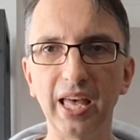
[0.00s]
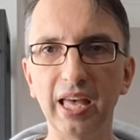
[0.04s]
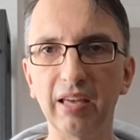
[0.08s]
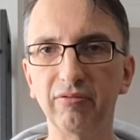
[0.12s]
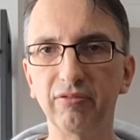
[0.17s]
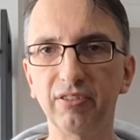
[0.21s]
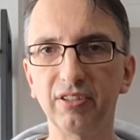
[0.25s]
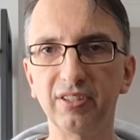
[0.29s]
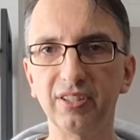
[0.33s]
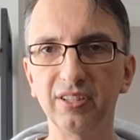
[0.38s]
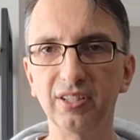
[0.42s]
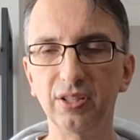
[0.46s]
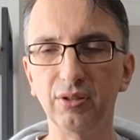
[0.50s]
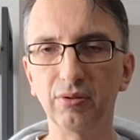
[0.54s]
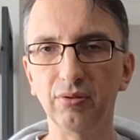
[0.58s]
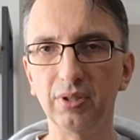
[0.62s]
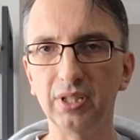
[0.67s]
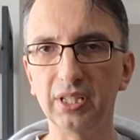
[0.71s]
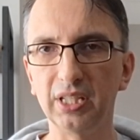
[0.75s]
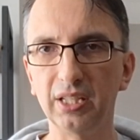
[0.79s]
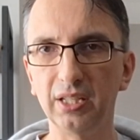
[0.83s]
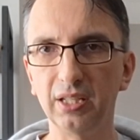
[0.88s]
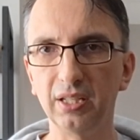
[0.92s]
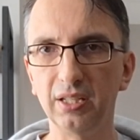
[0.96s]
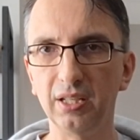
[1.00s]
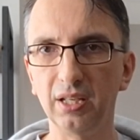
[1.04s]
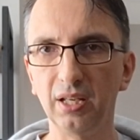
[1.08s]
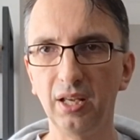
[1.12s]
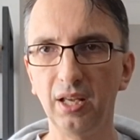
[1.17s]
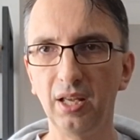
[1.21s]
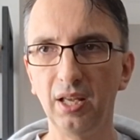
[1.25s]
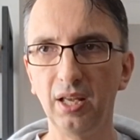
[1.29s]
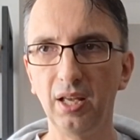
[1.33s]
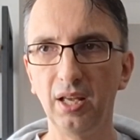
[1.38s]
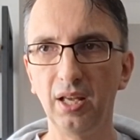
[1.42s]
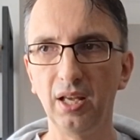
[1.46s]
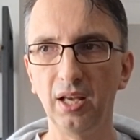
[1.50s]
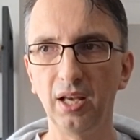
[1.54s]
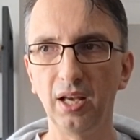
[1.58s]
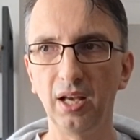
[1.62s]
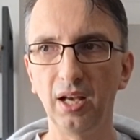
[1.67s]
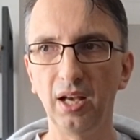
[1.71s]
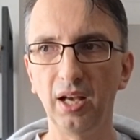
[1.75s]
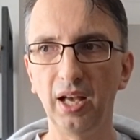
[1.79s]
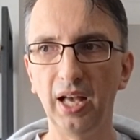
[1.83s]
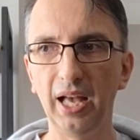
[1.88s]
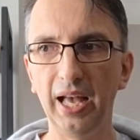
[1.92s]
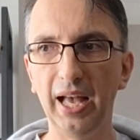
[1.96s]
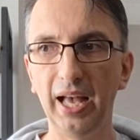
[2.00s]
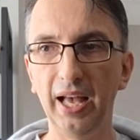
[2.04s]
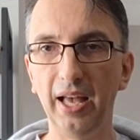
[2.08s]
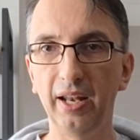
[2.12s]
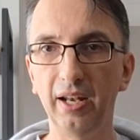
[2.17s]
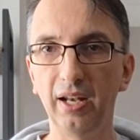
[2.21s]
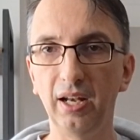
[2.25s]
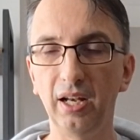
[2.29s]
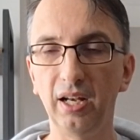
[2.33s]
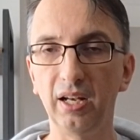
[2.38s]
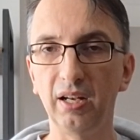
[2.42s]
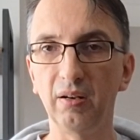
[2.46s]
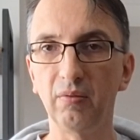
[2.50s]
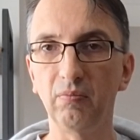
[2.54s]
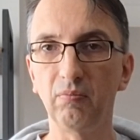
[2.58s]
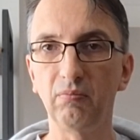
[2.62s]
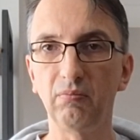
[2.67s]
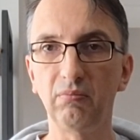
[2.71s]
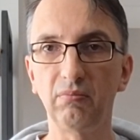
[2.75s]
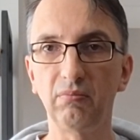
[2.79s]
everything you need. And